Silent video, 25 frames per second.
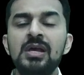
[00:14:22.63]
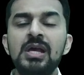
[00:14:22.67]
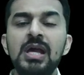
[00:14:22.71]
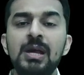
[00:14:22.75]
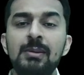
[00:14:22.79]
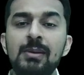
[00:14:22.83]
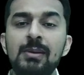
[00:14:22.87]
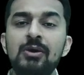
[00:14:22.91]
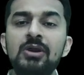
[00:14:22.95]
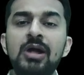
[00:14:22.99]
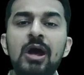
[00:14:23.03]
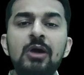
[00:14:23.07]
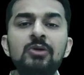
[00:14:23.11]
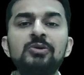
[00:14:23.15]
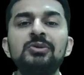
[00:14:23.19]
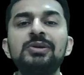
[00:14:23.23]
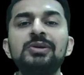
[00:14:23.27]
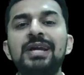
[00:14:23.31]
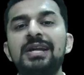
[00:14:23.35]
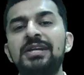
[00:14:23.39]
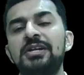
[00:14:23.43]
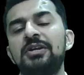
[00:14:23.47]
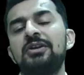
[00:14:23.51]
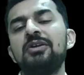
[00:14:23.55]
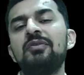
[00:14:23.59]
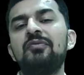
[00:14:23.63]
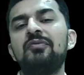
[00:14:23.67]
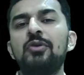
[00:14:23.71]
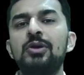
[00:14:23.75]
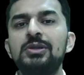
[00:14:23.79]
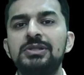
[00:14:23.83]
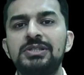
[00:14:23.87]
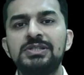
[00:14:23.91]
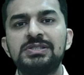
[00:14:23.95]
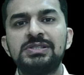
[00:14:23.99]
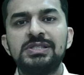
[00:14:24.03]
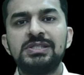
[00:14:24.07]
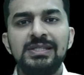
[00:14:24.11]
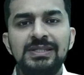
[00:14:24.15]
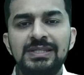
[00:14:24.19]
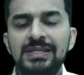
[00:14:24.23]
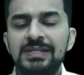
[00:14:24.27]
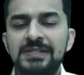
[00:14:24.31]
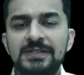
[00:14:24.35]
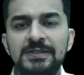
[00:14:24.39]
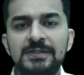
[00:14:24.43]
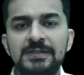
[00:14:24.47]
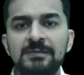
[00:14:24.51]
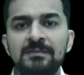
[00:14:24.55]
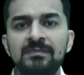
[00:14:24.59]
about how to get rid of all these three
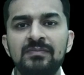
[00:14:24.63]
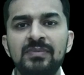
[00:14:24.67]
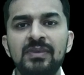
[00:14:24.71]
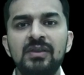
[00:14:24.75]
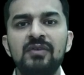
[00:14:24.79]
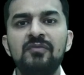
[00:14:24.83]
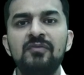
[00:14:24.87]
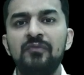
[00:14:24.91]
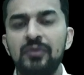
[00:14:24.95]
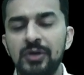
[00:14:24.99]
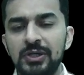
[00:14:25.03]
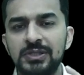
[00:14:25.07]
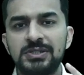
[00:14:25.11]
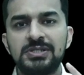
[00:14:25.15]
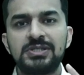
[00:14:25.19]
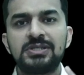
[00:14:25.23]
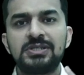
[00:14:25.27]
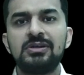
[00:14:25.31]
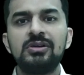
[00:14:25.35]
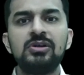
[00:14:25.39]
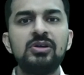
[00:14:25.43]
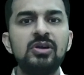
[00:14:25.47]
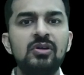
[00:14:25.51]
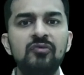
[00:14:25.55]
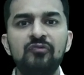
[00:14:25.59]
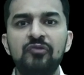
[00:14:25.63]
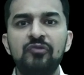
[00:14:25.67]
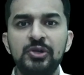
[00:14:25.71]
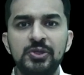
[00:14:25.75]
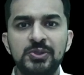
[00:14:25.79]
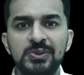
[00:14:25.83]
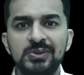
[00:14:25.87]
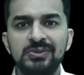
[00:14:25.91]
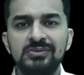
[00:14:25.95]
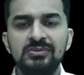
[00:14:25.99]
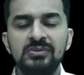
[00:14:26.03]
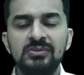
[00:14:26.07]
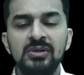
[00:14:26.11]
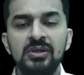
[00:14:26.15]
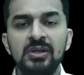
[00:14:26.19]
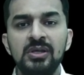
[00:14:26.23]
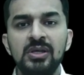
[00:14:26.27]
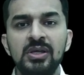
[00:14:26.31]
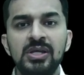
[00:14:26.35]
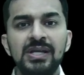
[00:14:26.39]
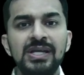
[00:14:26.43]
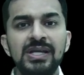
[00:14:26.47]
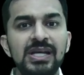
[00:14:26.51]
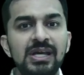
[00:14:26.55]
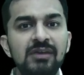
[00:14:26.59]
things. First, comfort zone.
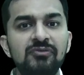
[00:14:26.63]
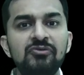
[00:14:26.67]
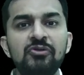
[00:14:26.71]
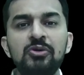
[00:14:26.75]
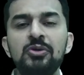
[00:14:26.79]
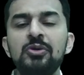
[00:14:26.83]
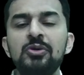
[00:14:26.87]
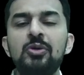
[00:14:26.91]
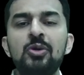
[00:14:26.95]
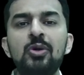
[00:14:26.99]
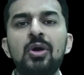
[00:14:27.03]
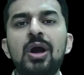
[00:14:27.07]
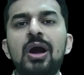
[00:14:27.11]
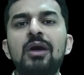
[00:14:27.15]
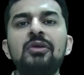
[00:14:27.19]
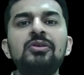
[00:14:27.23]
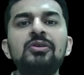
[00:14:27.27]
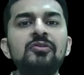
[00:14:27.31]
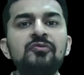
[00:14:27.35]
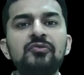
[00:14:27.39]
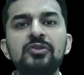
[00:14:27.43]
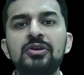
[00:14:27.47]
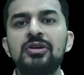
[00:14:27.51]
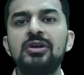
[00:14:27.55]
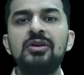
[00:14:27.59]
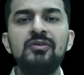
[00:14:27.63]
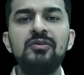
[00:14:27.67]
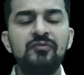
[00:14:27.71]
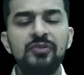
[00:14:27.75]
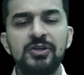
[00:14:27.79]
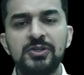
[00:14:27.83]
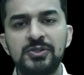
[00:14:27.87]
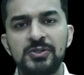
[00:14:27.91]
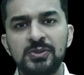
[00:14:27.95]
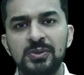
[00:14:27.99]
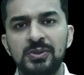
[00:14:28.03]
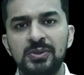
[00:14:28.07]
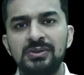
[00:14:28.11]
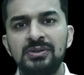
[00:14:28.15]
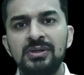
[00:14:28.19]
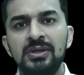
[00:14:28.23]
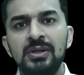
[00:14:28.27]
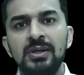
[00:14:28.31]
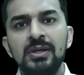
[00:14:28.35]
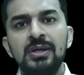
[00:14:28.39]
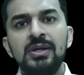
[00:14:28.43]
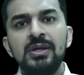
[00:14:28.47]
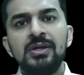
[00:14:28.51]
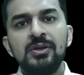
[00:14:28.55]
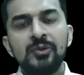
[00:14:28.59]
If you want to go out of your comfort zone,
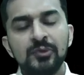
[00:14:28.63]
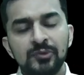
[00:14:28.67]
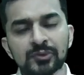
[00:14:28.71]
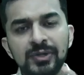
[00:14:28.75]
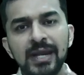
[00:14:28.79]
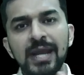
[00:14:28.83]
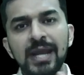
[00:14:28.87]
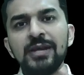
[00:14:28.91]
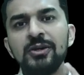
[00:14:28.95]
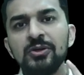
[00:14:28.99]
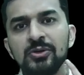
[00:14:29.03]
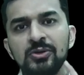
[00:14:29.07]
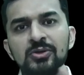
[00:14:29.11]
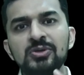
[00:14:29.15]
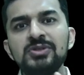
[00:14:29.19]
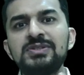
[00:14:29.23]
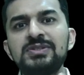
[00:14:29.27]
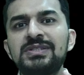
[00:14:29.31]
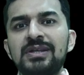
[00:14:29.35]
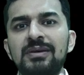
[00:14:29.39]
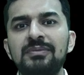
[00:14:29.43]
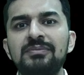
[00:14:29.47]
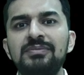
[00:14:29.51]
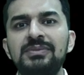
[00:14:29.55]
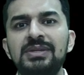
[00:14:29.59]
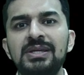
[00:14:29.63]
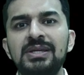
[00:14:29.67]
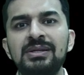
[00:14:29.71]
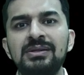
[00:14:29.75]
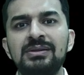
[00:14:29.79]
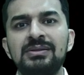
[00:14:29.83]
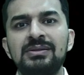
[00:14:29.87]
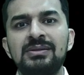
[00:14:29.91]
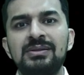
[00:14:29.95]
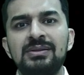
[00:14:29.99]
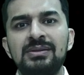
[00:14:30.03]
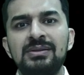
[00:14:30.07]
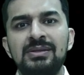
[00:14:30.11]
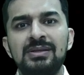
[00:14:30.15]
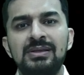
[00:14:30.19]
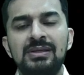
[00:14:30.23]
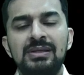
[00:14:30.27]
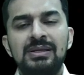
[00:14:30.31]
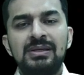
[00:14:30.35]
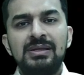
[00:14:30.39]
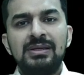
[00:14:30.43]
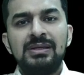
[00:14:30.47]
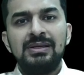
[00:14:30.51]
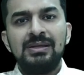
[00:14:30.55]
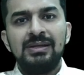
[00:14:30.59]
try to do something
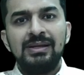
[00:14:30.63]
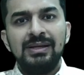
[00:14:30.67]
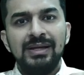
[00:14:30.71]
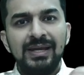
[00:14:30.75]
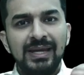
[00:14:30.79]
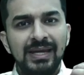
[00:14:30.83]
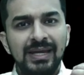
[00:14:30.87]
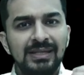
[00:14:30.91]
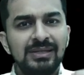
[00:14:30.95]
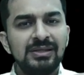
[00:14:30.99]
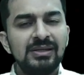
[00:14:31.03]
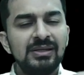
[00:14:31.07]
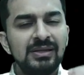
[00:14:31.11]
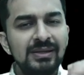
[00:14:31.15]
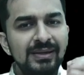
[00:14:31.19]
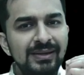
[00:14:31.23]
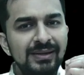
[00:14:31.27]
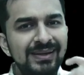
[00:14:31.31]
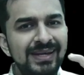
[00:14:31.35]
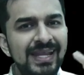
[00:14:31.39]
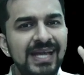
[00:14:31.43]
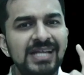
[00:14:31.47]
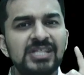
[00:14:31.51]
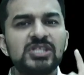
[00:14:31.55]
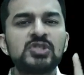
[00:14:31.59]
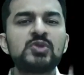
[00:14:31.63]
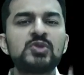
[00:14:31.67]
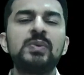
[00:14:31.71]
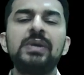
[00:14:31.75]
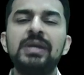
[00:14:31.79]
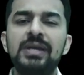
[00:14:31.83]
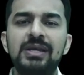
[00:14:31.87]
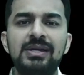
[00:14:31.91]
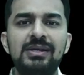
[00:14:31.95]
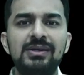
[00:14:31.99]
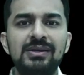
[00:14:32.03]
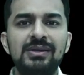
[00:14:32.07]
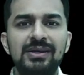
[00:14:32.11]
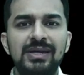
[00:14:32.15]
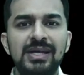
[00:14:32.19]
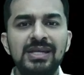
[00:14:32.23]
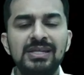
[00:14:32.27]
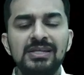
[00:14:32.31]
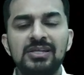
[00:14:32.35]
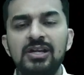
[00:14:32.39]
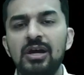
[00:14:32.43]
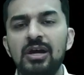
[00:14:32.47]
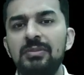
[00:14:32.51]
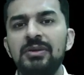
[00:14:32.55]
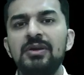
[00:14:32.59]
in next week, in
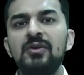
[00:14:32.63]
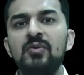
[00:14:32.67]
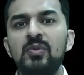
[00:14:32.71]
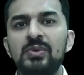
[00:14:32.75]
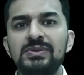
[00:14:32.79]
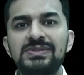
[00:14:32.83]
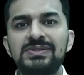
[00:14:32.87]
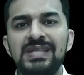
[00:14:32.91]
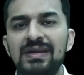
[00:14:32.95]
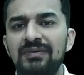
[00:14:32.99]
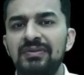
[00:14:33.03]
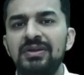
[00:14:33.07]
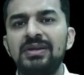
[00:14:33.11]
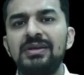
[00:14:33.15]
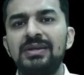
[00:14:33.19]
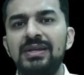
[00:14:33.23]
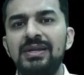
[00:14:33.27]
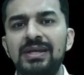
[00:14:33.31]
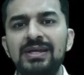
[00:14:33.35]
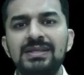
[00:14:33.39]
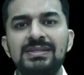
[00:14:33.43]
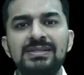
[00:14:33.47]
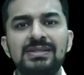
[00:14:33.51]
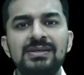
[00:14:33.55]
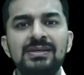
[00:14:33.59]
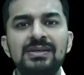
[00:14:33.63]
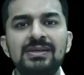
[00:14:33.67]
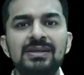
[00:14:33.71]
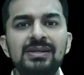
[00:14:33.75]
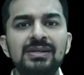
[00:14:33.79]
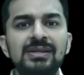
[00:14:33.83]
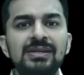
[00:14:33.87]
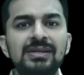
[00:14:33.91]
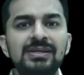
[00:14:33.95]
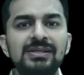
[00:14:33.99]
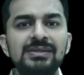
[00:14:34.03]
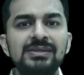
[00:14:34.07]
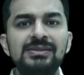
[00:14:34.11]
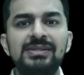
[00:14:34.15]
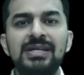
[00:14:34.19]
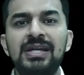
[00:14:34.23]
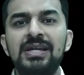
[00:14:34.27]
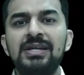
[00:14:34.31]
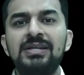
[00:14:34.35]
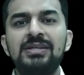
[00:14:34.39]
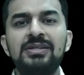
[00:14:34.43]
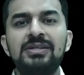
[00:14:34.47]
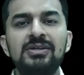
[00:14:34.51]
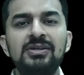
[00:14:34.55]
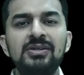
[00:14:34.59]
coming seven days,
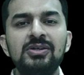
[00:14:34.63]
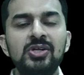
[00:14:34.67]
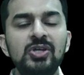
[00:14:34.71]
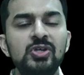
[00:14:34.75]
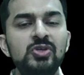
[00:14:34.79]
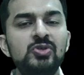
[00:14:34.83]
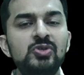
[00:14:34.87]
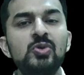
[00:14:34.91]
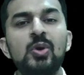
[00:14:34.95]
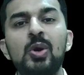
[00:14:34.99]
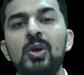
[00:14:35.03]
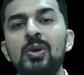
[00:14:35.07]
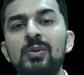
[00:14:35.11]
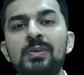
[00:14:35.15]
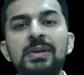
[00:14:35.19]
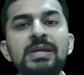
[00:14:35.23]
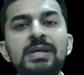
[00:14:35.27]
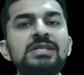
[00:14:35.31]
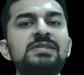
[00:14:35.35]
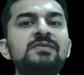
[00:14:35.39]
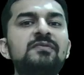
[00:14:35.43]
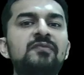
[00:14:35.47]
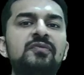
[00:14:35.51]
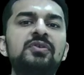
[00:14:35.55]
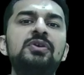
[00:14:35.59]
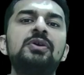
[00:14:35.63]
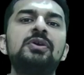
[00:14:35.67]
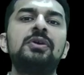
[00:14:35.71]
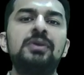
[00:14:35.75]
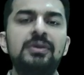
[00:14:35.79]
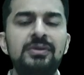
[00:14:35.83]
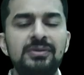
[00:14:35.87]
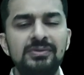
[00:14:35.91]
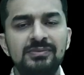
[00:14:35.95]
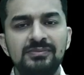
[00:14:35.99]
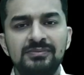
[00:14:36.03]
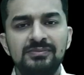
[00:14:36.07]
that you always feared,